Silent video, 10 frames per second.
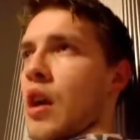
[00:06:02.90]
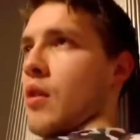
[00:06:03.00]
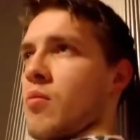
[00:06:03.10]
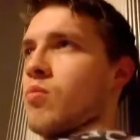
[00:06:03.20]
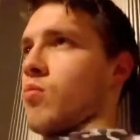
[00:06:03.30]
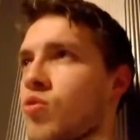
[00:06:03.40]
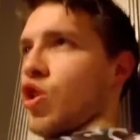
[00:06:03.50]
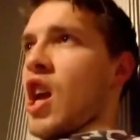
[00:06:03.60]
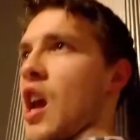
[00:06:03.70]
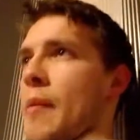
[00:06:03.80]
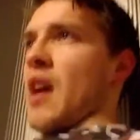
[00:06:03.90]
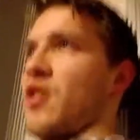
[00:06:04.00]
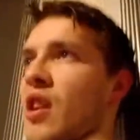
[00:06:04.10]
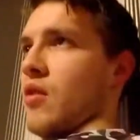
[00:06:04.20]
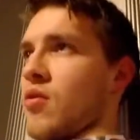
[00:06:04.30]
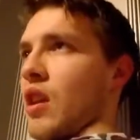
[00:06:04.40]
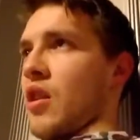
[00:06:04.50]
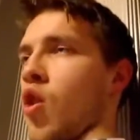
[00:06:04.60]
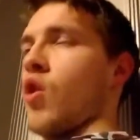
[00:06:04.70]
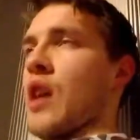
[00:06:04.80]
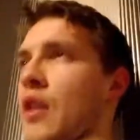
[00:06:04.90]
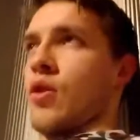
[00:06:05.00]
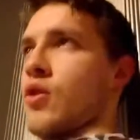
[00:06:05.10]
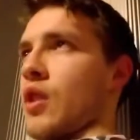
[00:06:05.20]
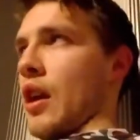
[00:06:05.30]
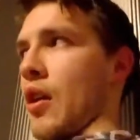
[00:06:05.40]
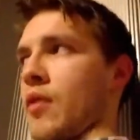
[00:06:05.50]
and DMX, and like all the others,